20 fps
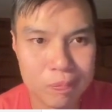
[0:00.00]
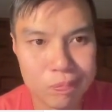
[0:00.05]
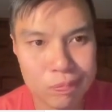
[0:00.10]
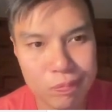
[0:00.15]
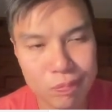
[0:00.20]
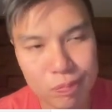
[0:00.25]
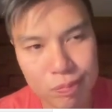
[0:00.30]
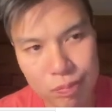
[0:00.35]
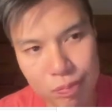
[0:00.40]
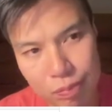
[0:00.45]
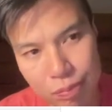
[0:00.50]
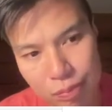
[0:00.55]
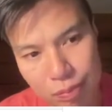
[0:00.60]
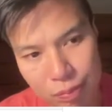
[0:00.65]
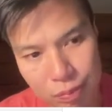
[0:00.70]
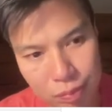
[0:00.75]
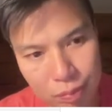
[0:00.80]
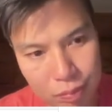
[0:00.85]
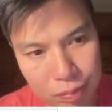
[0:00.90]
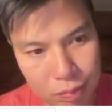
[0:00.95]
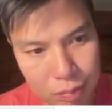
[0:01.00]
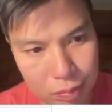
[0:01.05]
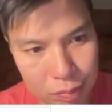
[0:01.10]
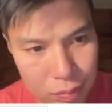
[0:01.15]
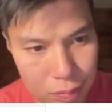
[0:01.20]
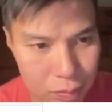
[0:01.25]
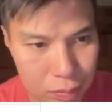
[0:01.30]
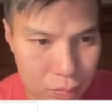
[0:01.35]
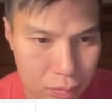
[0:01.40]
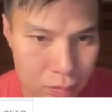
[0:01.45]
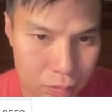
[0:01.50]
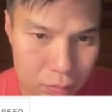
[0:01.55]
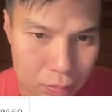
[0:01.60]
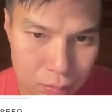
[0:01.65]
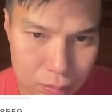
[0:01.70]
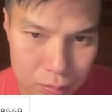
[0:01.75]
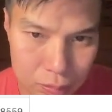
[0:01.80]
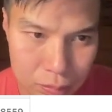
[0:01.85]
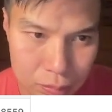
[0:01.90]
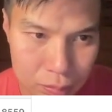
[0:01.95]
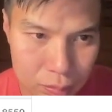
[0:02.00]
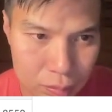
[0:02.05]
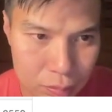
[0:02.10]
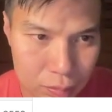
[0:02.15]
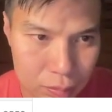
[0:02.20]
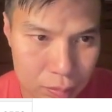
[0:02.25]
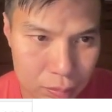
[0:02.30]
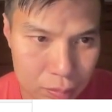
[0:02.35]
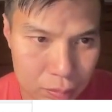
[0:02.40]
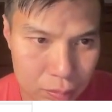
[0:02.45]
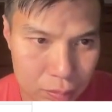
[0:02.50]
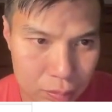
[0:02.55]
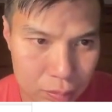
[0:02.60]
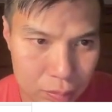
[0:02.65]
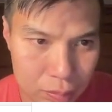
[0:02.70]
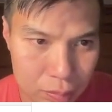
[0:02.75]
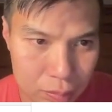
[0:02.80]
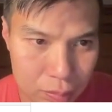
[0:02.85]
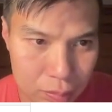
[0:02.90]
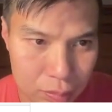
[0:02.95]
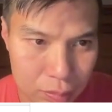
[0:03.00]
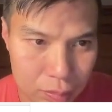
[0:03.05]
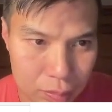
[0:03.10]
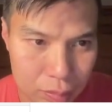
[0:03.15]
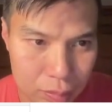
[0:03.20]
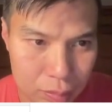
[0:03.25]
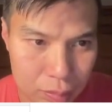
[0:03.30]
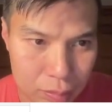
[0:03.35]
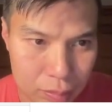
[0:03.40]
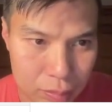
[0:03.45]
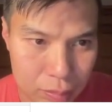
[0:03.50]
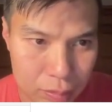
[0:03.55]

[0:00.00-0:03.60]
Nobody speaks.